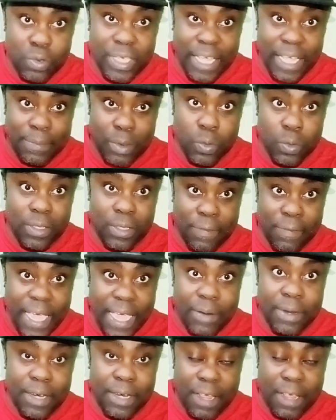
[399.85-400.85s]
you can be
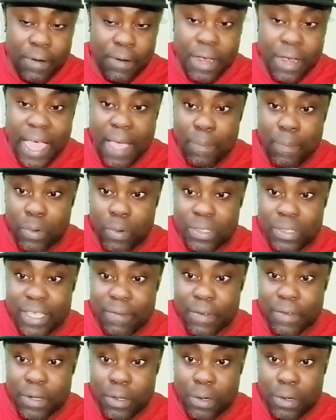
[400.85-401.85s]
notified whenever I
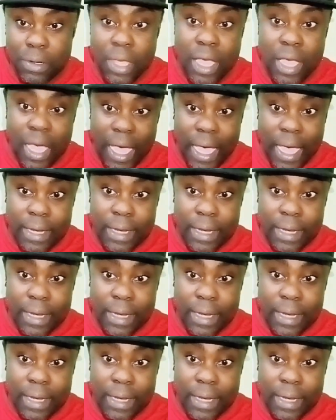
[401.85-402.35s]
post a video.